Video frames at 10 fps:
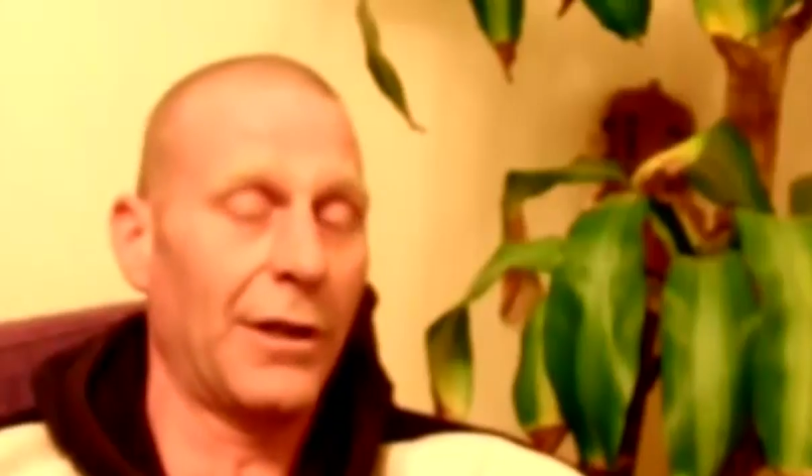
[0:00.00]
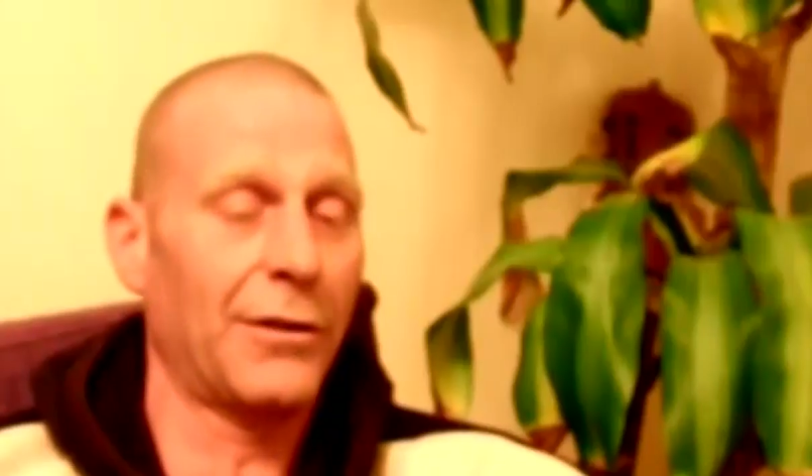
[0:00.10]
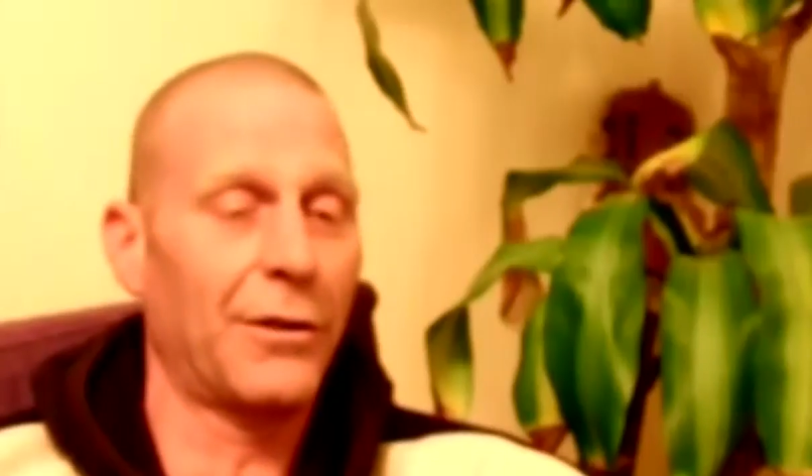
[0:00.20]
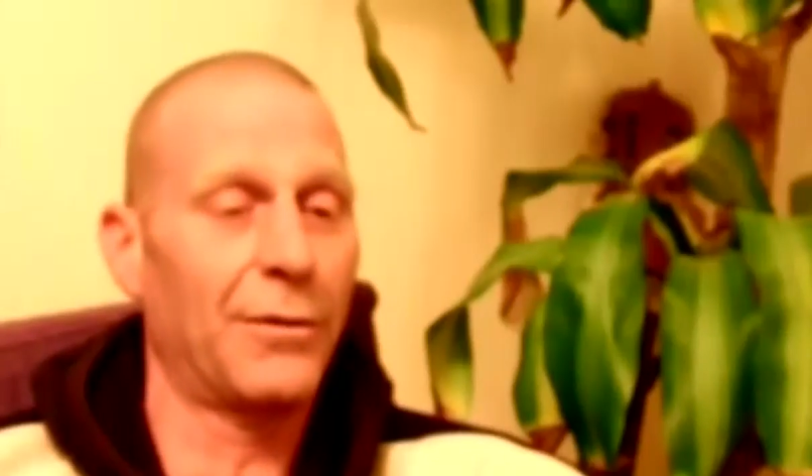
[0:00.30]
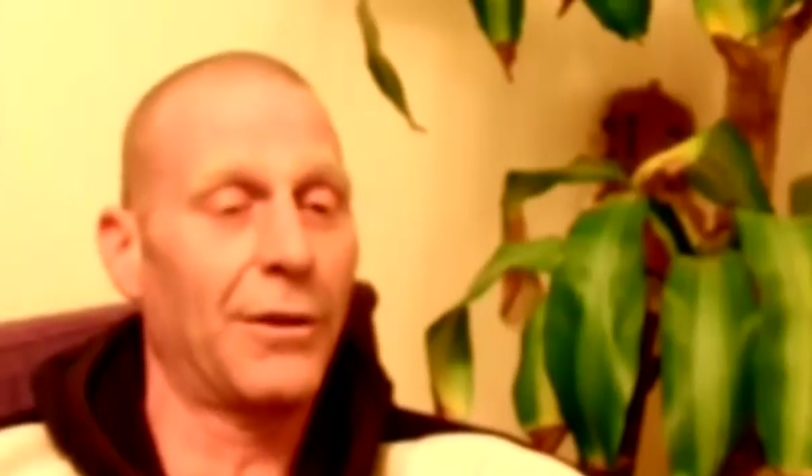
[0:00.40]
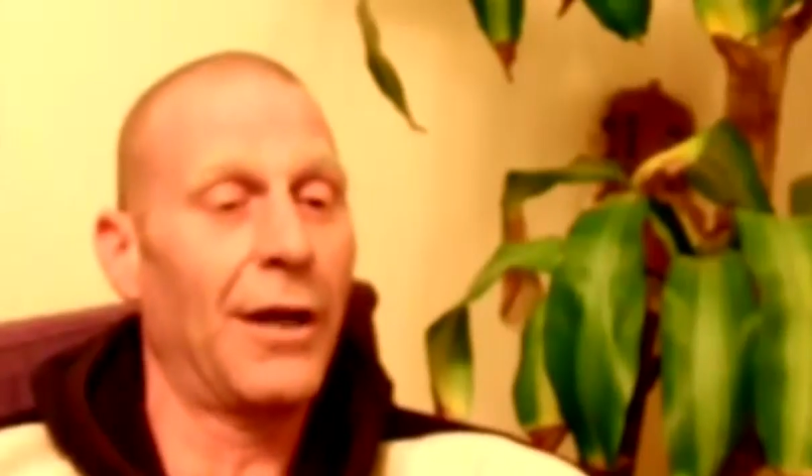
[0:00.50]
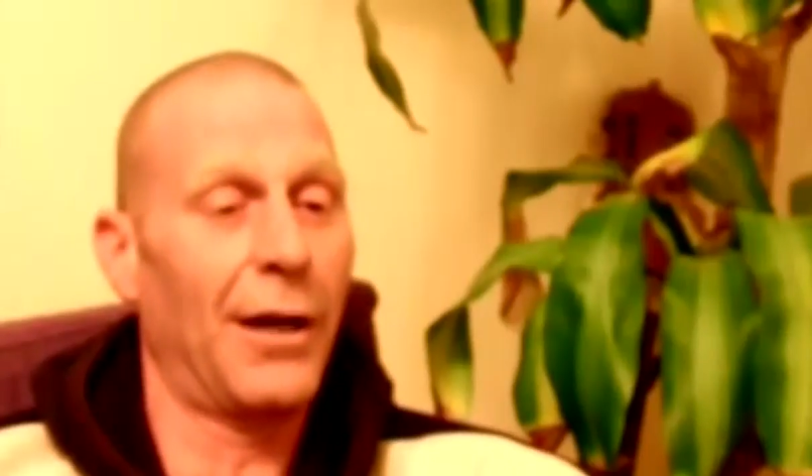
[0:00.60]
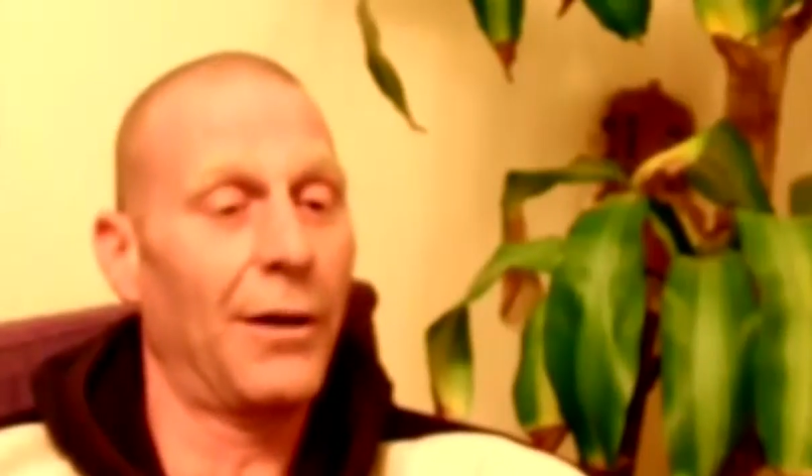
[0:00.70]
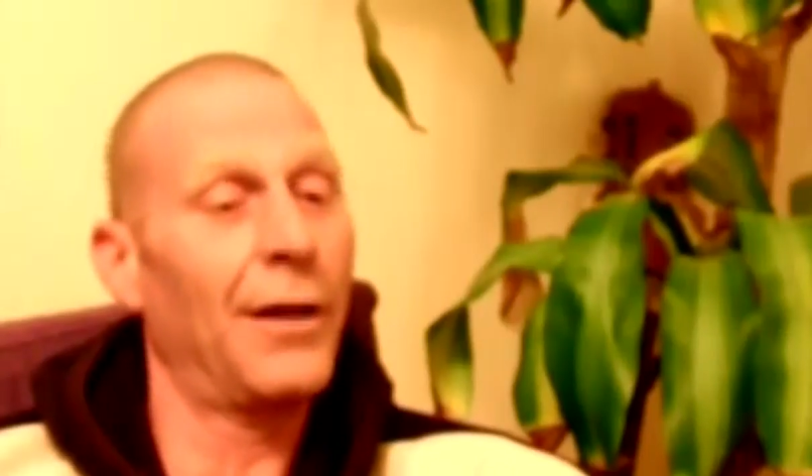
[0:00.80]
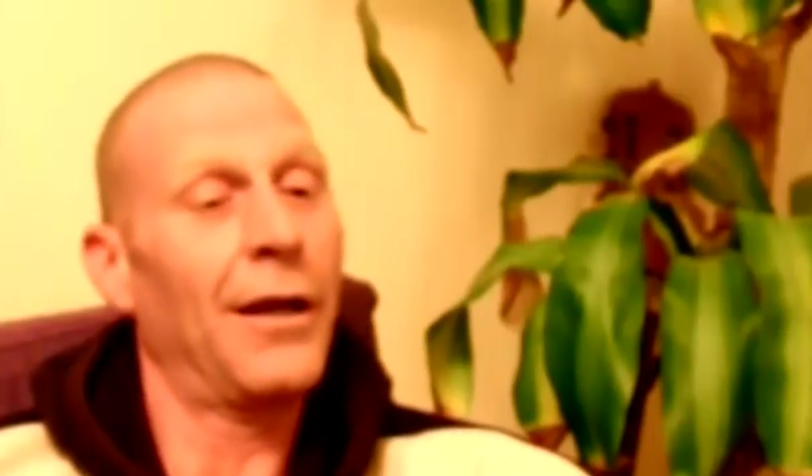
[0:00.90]
you,
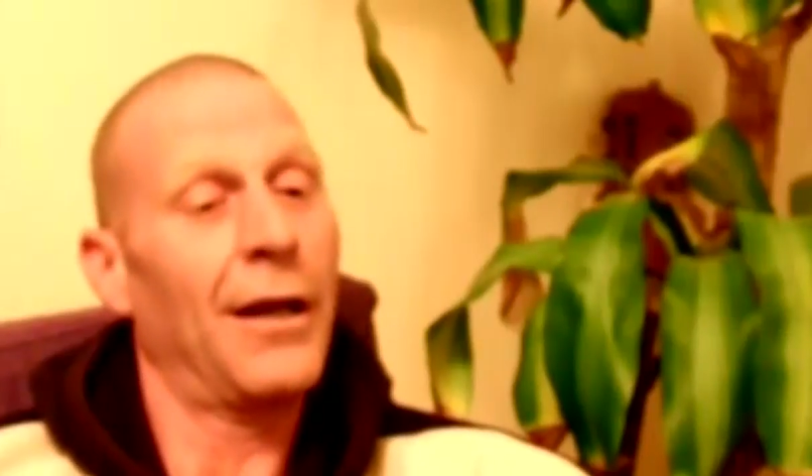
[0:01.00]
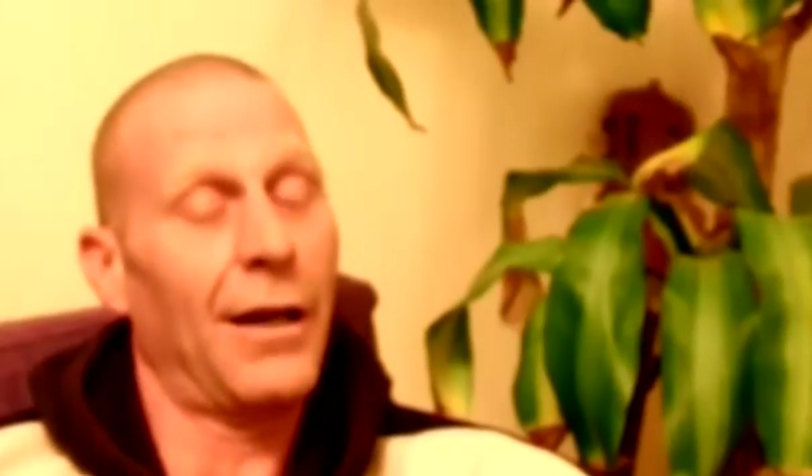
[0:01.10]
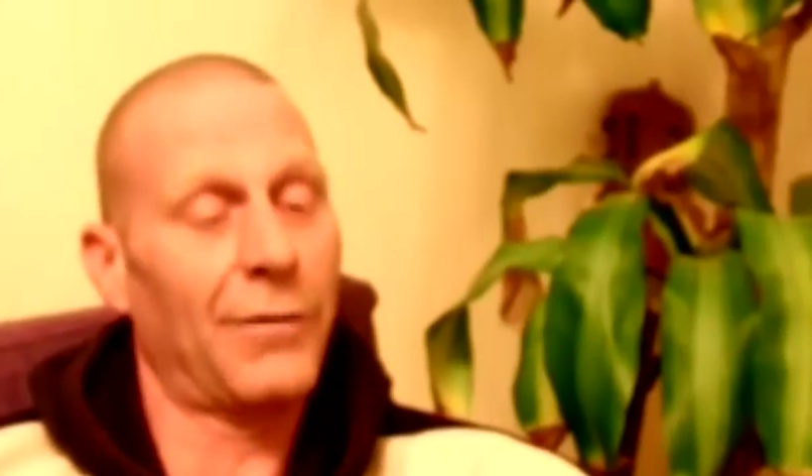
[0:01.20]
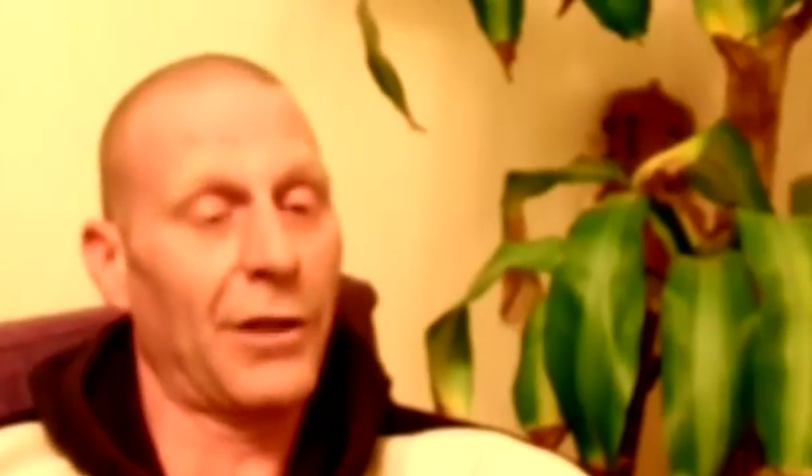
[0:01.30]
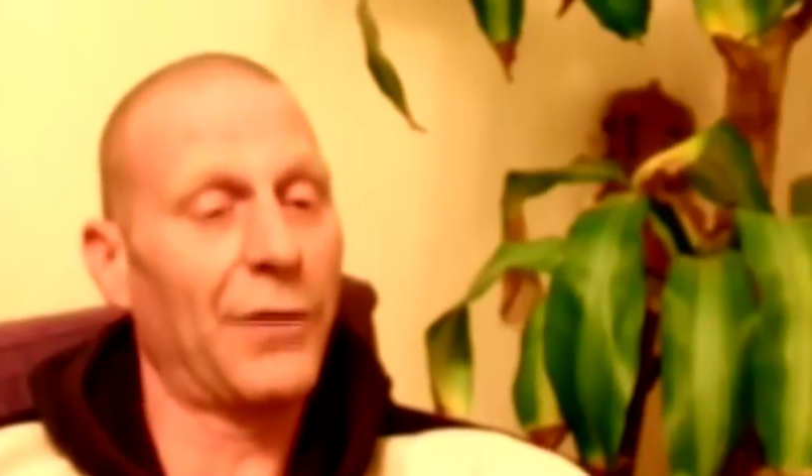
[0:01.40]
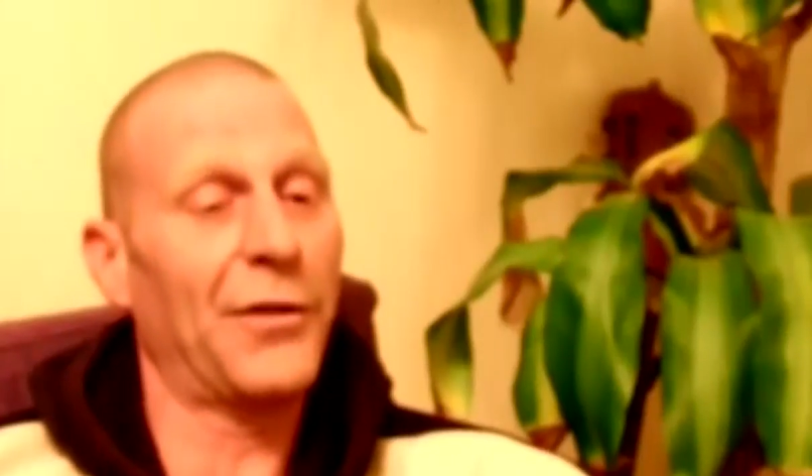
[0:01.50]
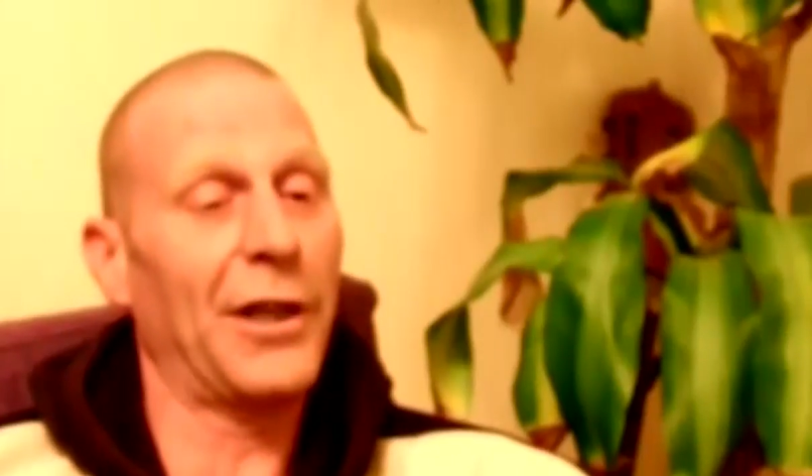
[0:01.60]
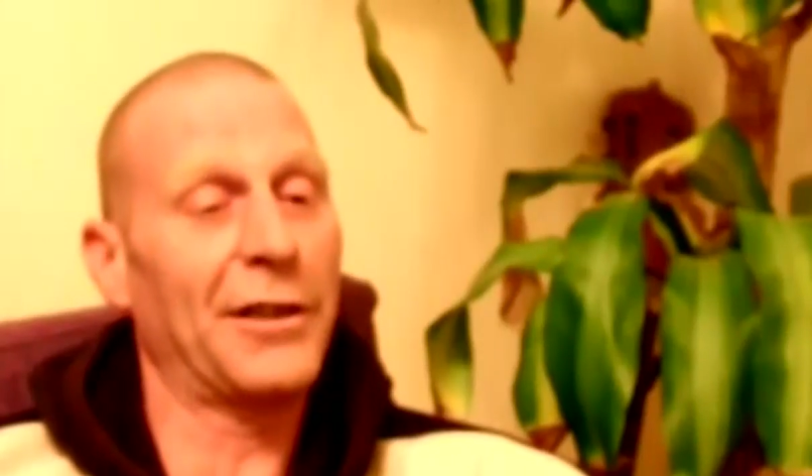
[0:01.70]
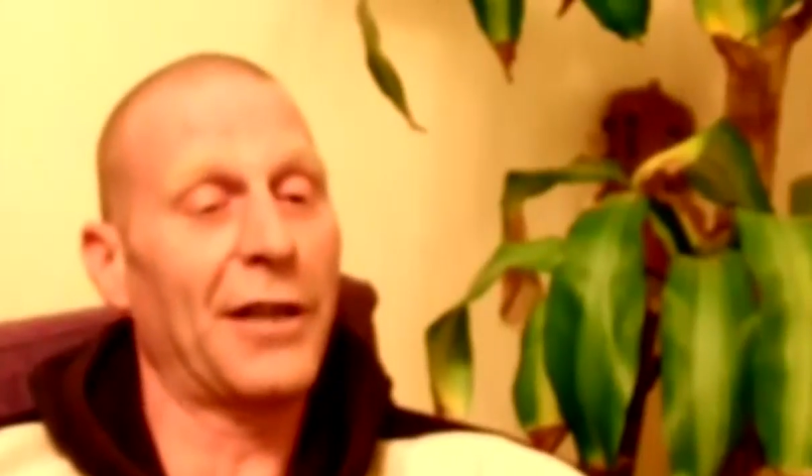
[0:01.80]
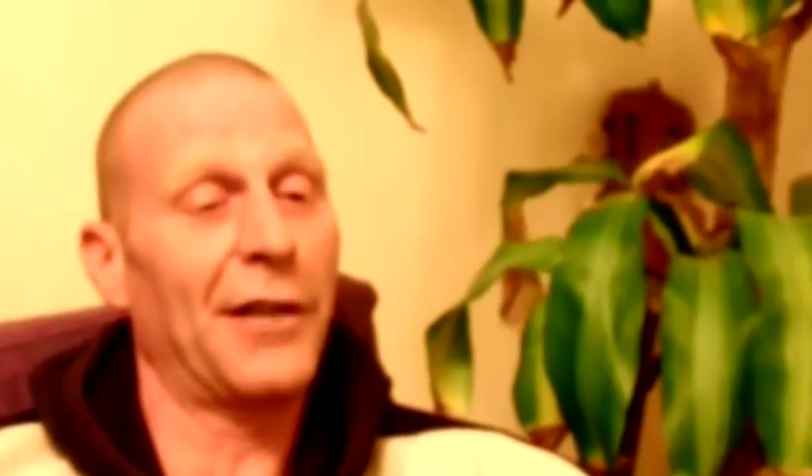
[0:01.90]
I've got a
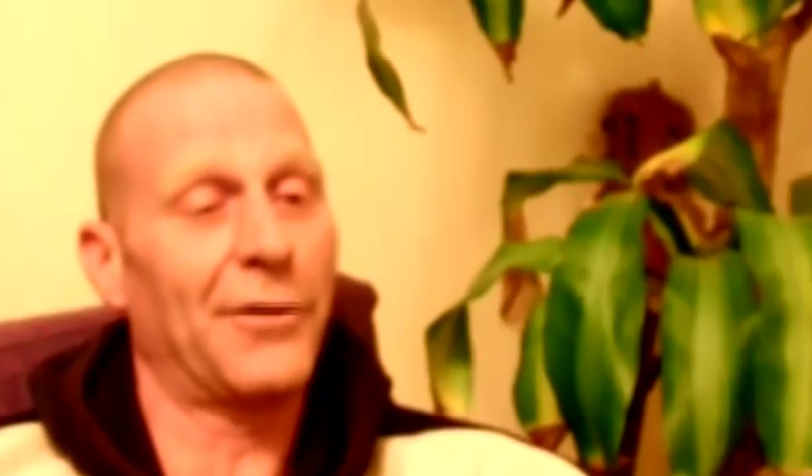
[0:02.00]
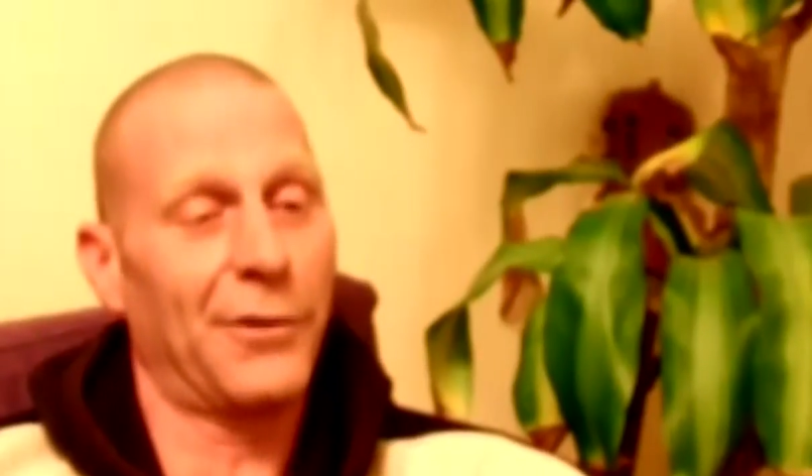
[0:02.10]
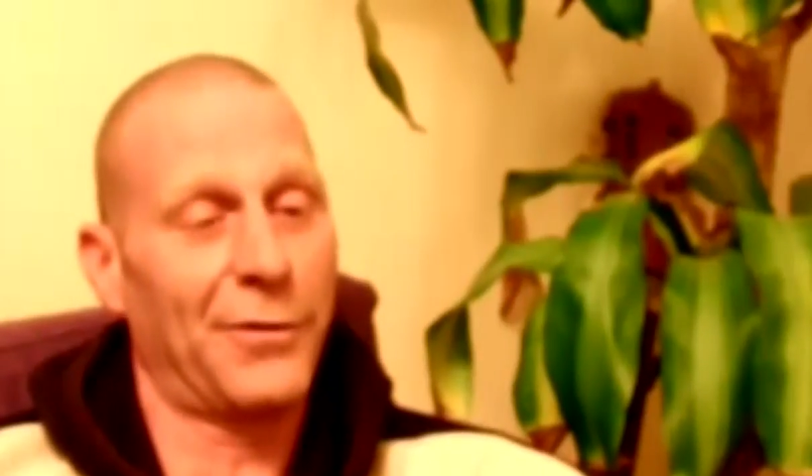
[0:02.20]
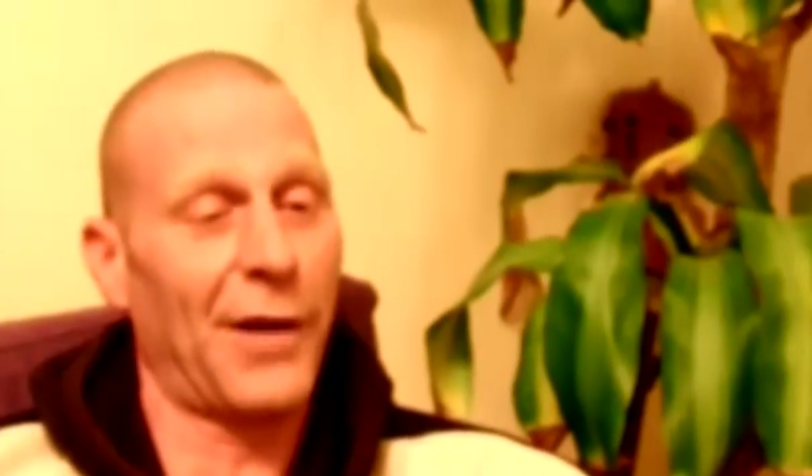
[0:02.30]
fee schedule,